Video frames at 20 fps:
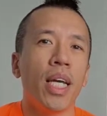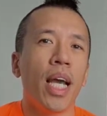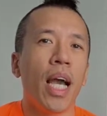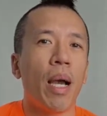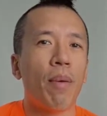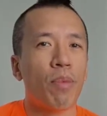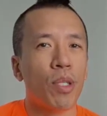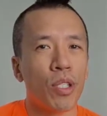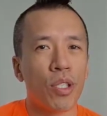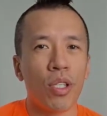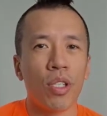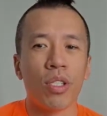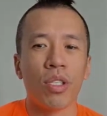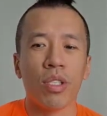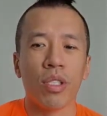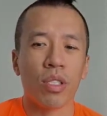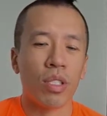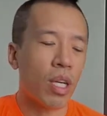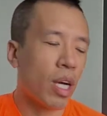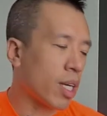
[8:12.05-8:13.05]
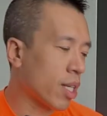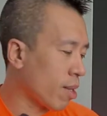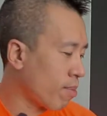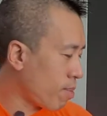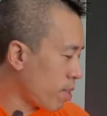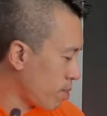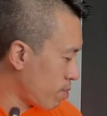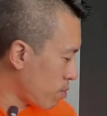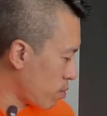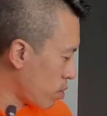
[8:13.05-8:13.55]
I'm just gonna talk a
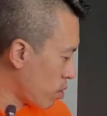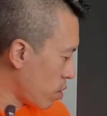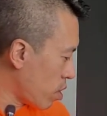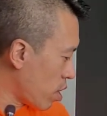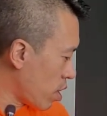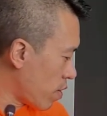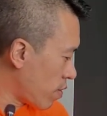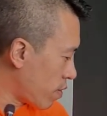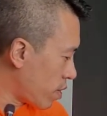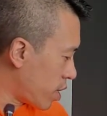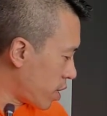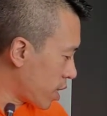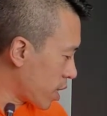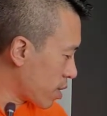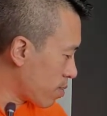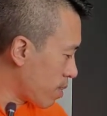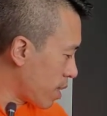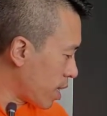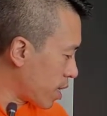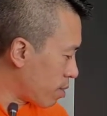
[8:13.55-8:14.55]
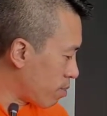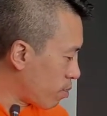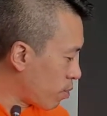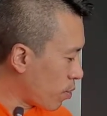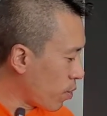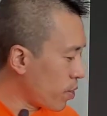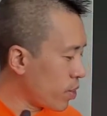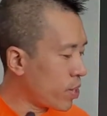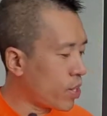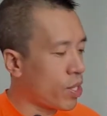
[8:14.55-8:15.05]
bit more of the next part of the
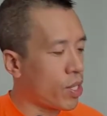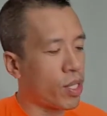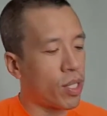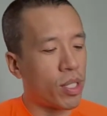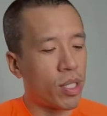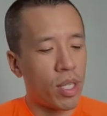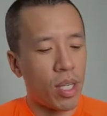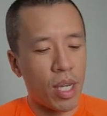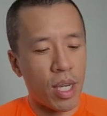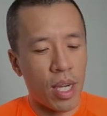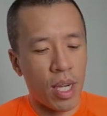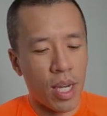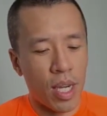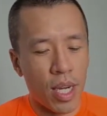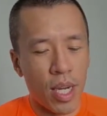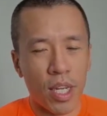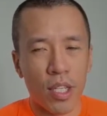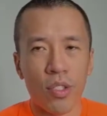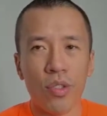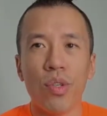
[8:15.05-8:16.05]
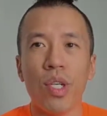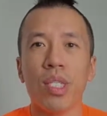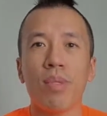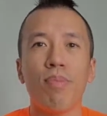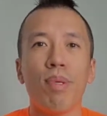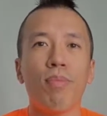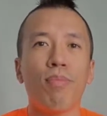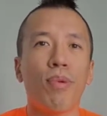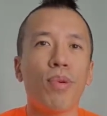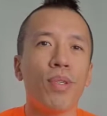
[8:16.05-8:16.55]
ports.
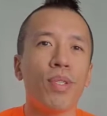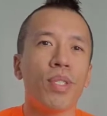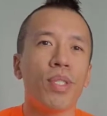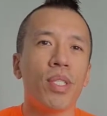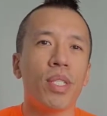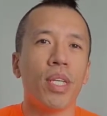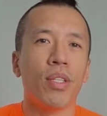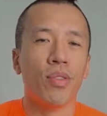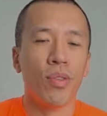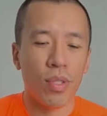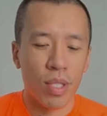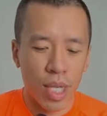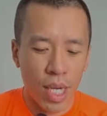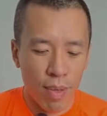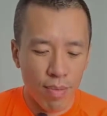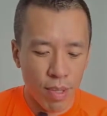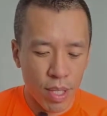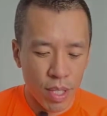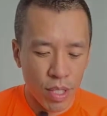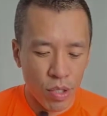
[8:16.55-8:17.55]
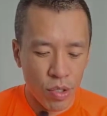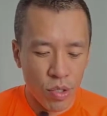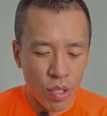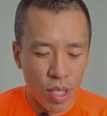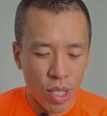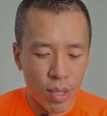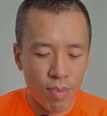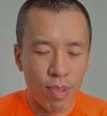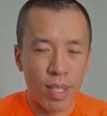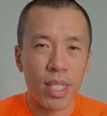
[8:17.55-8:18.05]
USB ports, there are two types. There's a
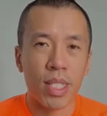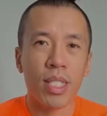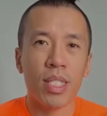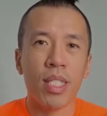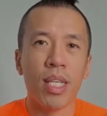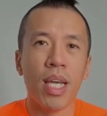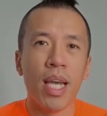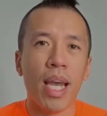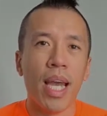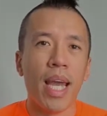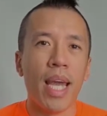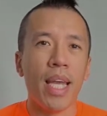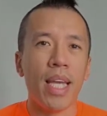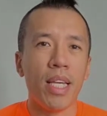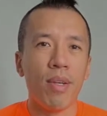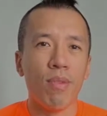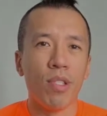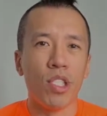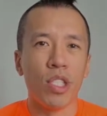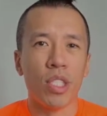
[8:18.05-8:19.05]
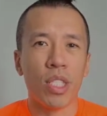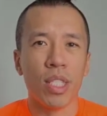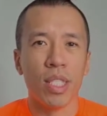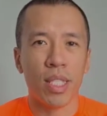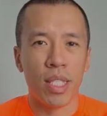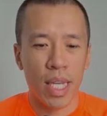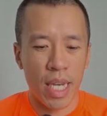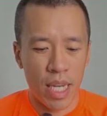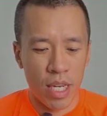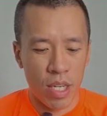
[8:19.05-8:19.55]
USB-A, which is the
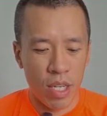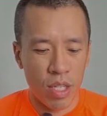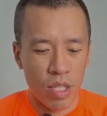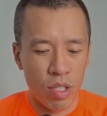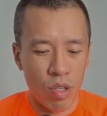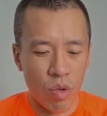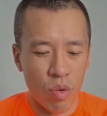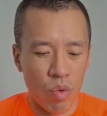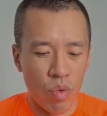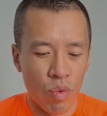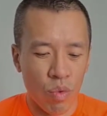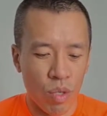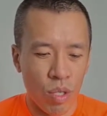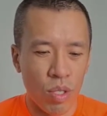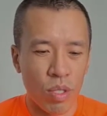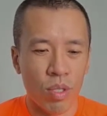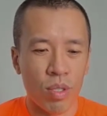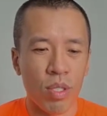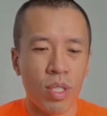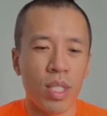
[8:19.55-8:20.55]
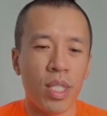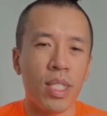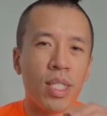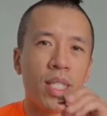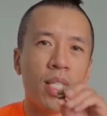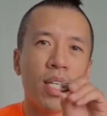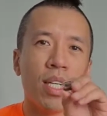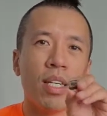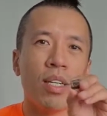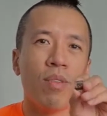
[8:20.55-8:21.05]
standard, the old, these
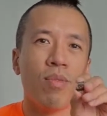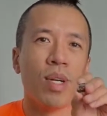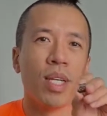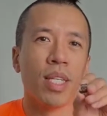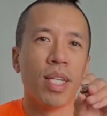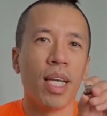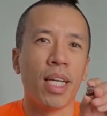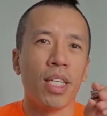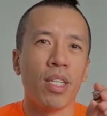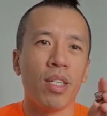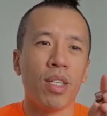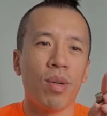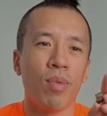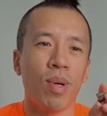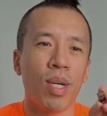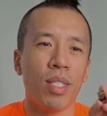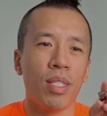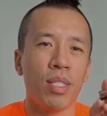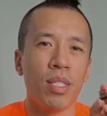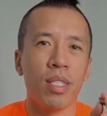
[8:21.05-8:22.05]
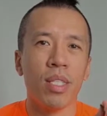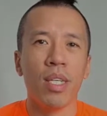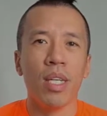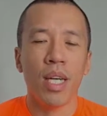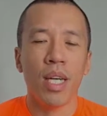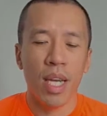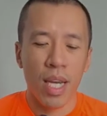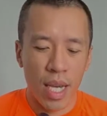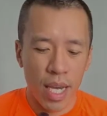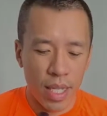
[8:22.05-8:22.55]
are the rectangular ones.
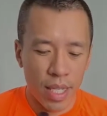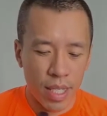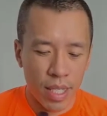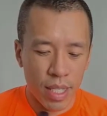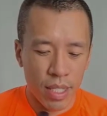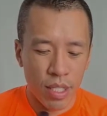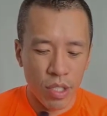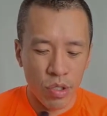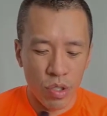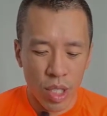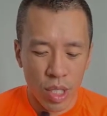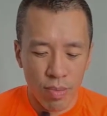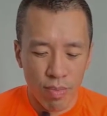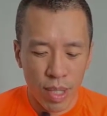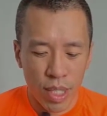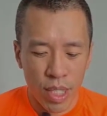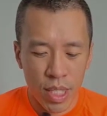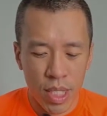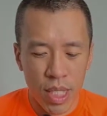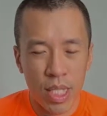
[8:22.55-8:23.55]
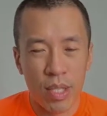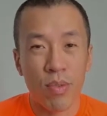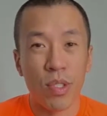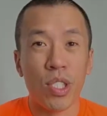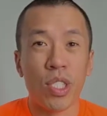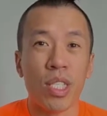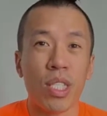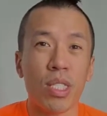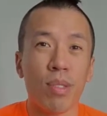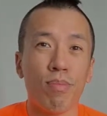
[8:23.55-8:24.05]
And then there's a USB-C,
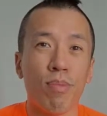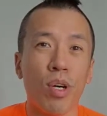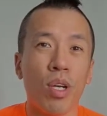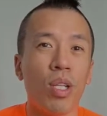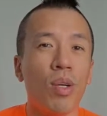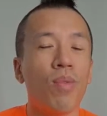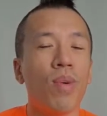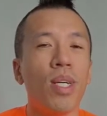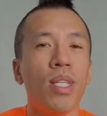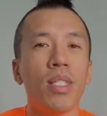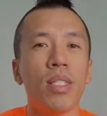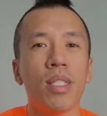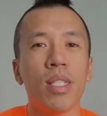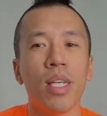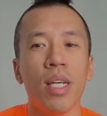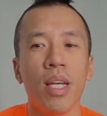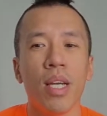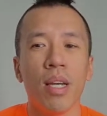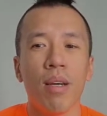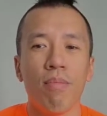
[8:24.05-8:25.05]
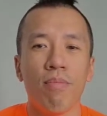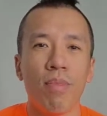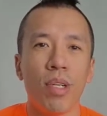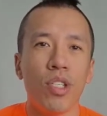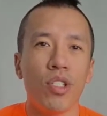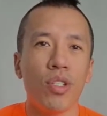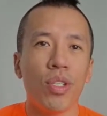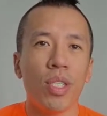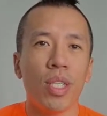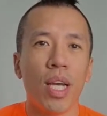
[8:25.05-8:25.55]
which are the smaller ones. Make
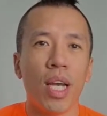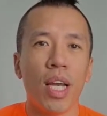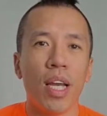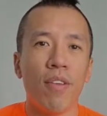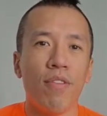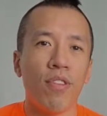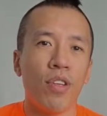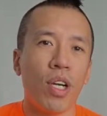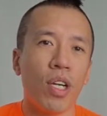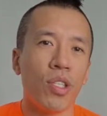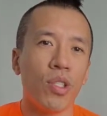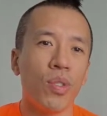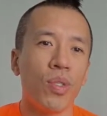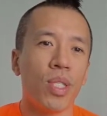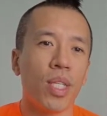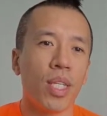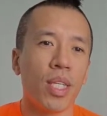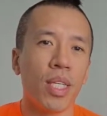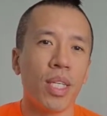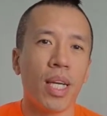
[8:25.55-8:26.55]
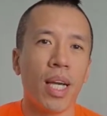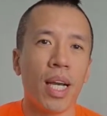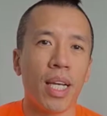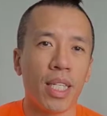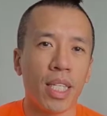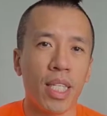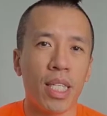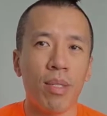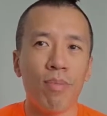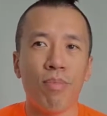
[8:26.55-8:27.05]
sure that if you are using a
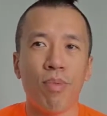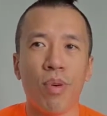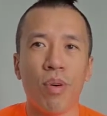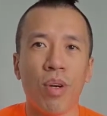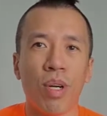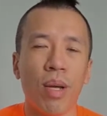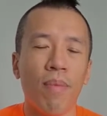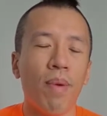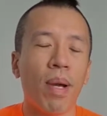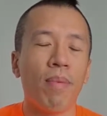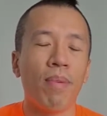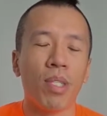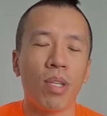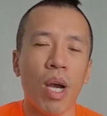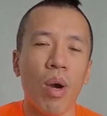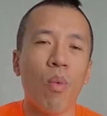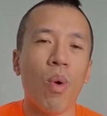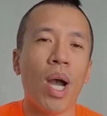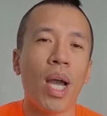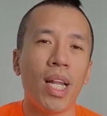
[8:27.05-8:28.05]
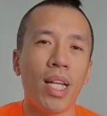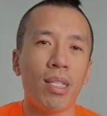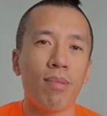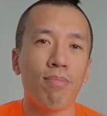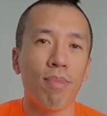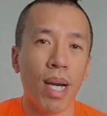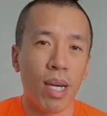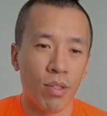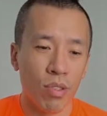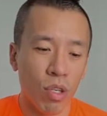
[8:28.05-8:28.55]
keyboard, a wireless
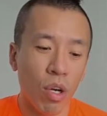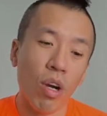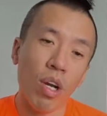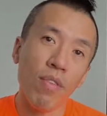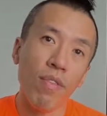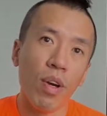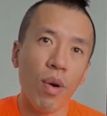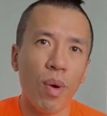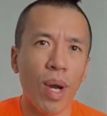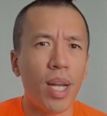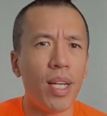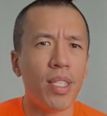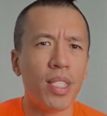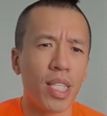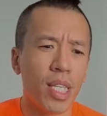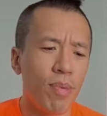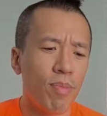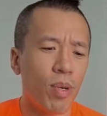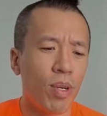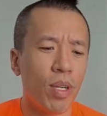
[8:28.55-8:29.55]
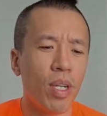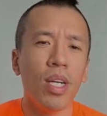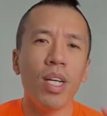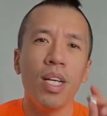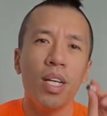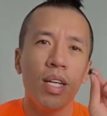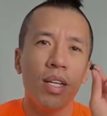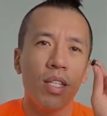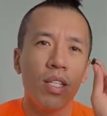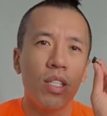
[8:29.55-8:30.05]
mouse, or even a wireless keyboard,
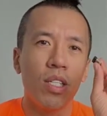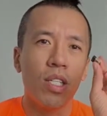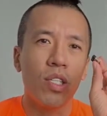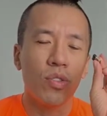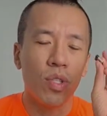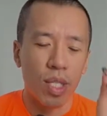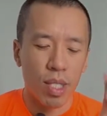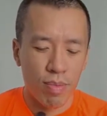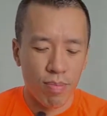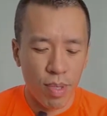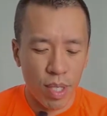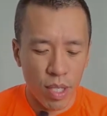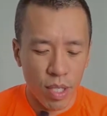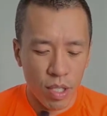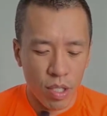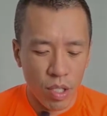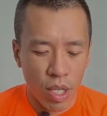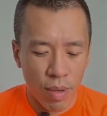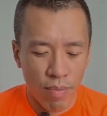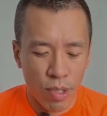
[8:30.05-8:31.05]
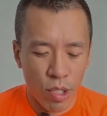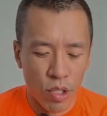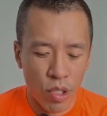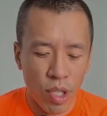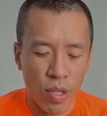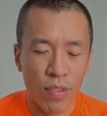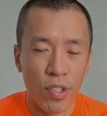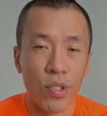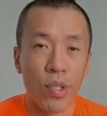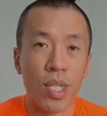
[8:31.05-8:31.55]
the transmitter, you have to make sure
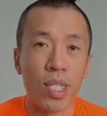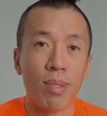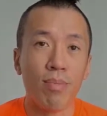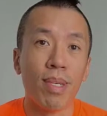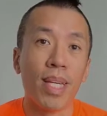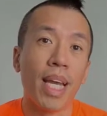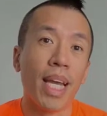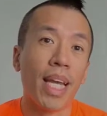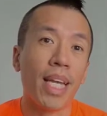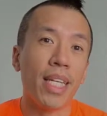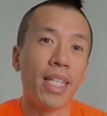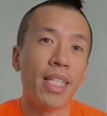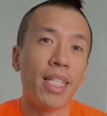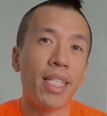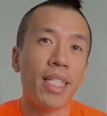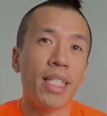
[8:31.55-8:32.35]
you have a USB-A, right?